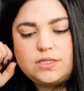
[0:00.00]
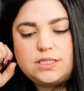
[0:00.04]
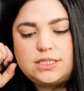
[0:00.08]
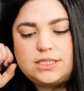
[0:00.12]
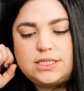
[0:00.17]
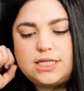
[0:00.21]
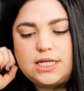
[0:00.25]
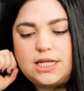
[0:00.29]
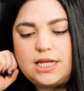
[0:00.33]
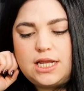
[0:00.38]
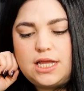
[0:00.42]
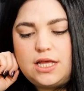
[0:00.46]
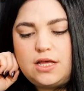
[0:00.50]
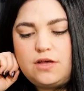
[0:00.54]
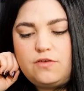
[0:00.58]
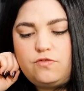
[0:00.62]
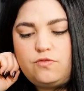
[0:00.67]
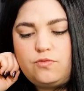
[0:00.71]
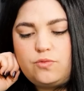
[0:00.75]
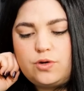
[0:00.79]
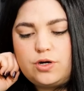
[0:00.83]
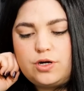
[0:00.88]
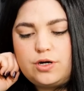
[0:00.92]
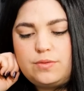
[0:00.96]
Signet of
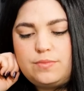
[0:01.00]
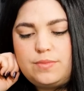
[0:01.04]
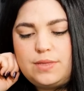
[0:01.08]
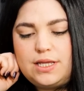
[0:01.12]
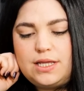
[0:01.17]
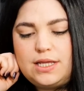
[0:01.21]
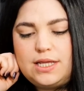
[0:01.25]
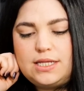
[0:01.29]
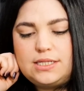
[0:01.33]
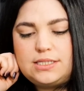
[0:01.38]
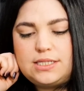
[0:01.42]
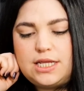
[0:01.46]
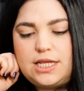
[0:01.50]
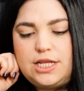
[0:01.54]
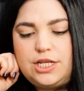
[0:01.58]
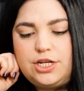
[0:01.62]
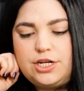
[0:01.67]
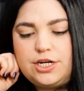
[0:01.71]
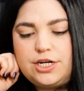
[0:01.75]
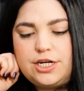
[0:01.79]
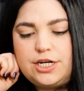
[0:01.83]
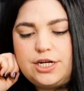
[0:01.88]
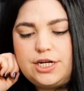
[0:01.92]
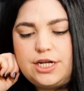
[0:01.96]
Worm is in
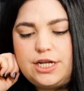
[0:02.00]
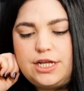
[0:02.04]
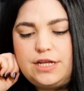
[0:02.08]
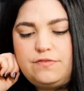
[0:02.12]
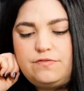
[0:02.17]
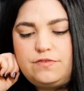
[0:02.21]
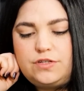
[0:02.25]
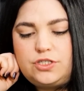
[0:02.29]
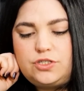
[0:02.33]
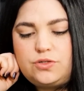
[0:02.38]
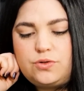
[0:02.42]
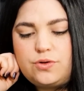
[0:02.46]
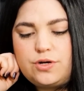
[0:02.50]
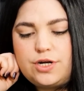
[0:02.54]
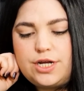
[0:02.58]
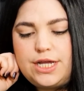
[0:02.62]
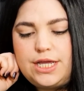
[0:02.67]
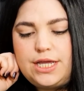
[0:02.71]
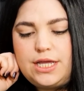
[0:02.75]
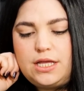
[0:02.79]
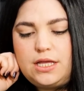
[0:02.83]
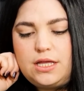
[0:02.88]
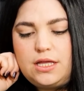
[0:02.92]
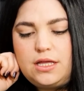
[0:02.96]
your
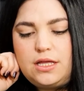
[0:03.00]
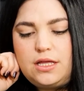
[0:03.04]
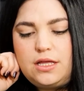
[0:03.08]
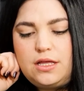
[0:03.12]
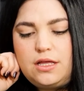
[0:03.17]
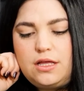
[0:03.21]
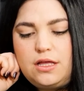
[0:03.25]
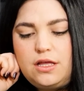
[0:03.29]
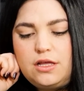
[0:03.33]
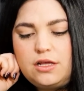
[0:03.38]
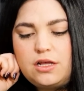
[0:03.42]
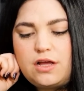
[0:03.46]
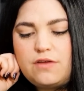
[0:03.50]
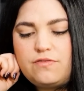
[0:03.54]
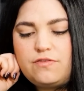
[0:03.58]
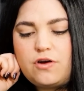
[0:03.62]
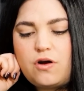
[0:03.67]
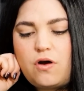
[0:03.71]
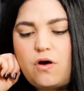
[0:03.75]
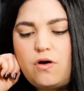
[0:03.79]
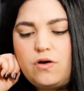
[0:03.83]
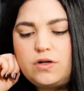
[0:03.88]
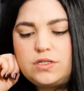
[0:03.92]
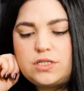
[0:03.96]
inventory, cover
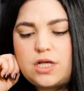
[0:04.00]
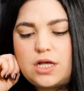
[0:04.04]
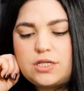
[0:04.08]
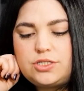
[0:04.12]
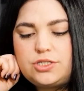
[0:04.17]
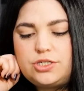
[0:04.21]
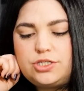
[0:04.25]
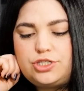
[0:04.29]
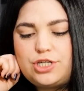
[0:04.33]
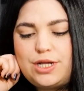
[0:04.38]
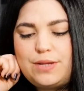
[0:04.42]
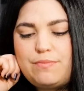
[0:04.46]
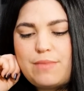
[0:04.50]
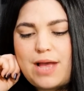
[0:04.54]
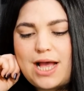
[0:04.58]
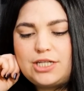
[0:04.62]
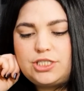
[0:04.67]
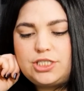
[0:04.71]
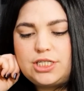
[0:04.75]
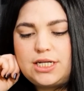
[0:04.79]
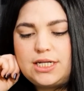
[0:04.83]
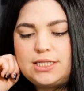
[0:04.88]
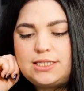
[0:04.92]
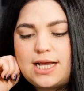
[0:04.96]
all exhaust or drain
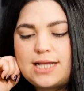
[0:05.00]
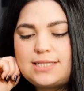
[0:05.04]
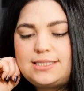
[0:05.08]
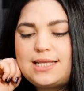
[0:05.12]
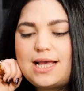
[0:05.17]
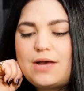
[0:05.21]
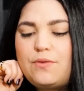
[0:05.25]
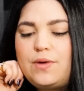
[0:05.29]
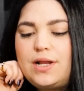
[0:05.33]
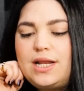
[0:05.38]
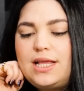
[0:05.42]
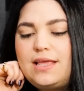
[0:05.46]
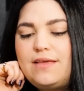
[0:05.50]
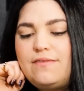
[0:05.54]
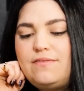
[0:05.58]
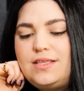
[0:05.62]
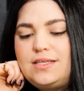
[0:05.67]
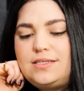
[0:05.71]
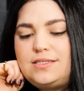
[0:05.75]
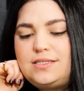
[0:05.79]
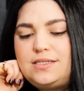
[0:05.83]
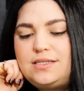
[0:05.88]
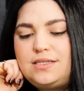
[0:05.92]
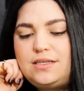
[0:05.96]
magicka dice. See, I want to give
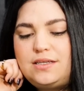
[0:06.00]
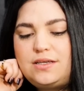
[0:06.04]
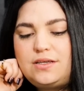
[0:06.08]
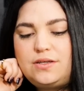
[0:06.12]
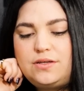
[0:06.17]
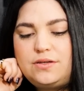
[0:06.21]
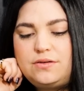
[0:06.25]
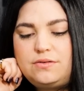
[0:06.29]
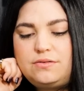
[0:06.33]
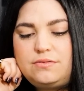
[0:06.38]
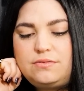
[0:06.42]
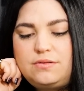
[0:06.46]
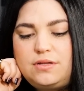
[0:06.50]
this to you.